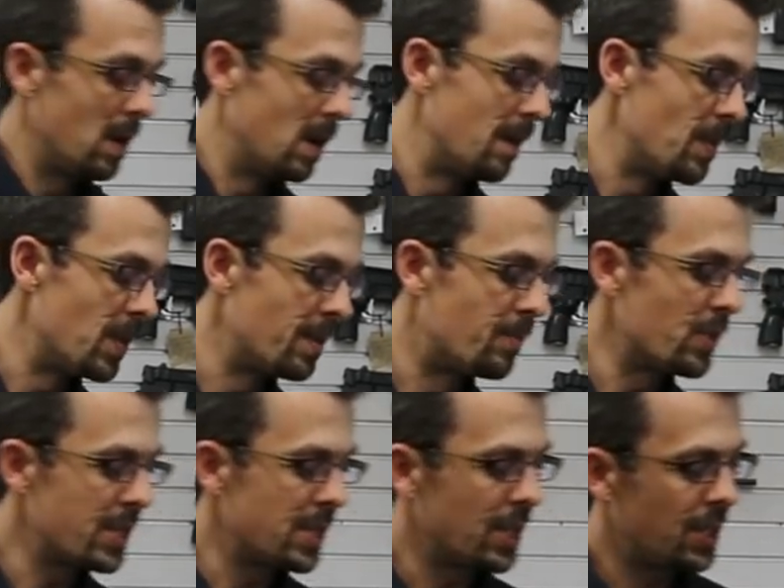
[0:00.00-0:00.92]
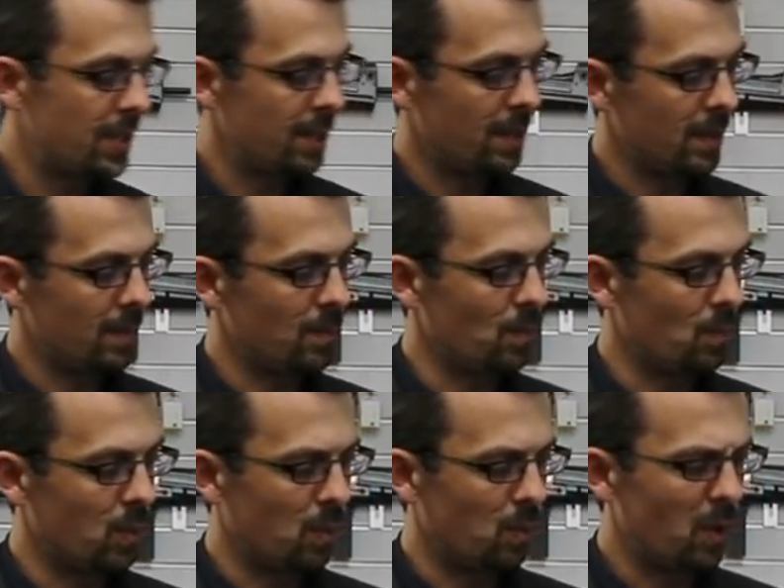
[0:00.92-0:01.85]
The British
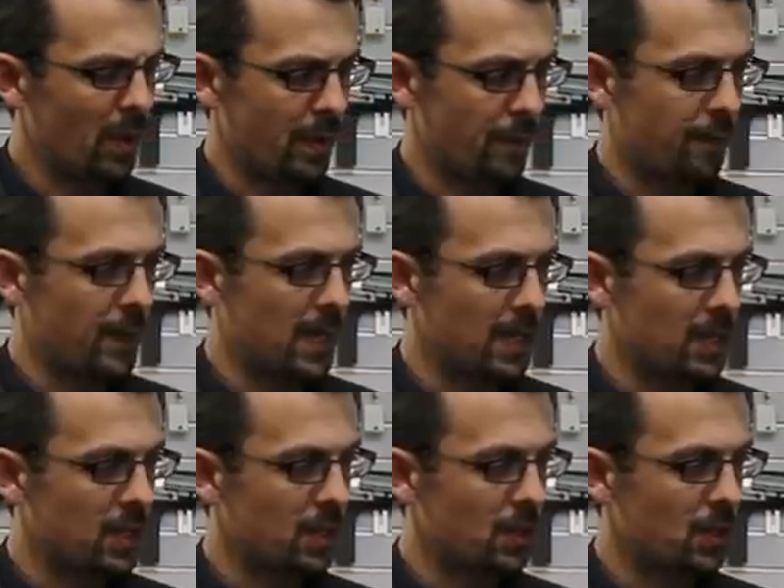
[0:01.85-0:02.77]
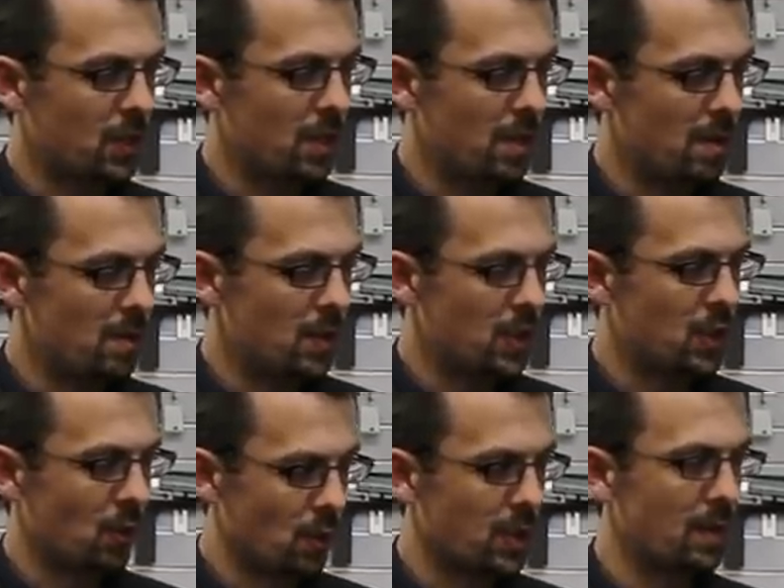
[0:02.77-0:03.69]
were one of the first to
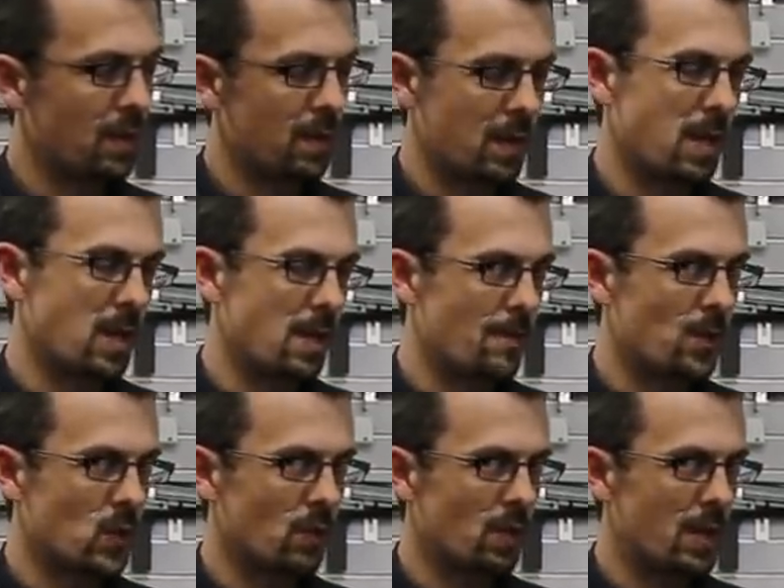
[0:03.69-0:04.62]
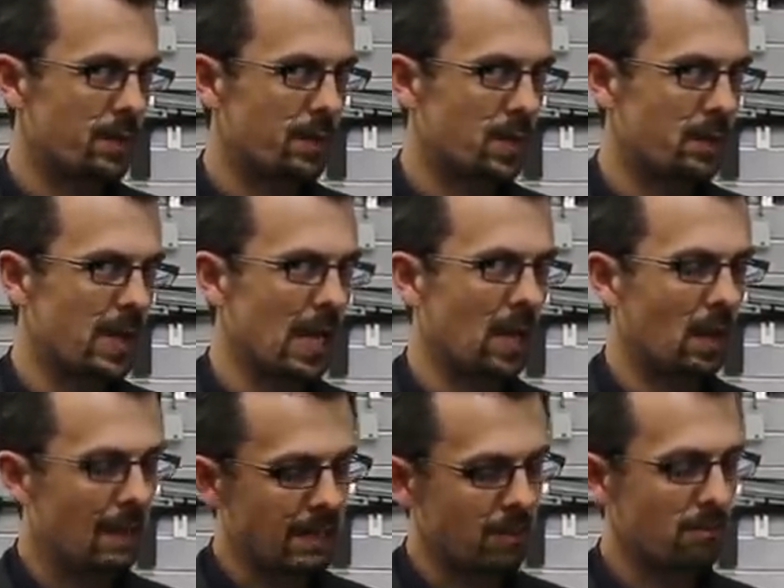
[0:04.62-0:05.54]
shorten the infantry rifle to make it
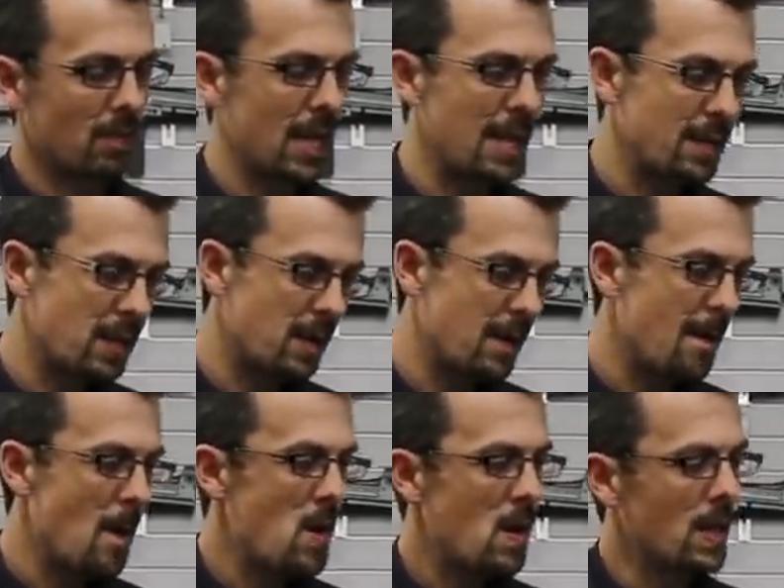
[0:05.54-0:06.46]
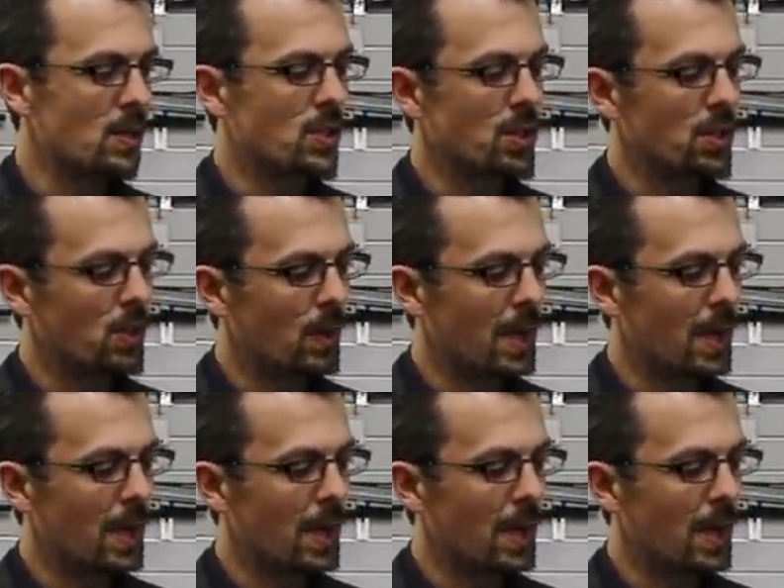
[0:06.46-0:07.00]
lighter and handier, and to do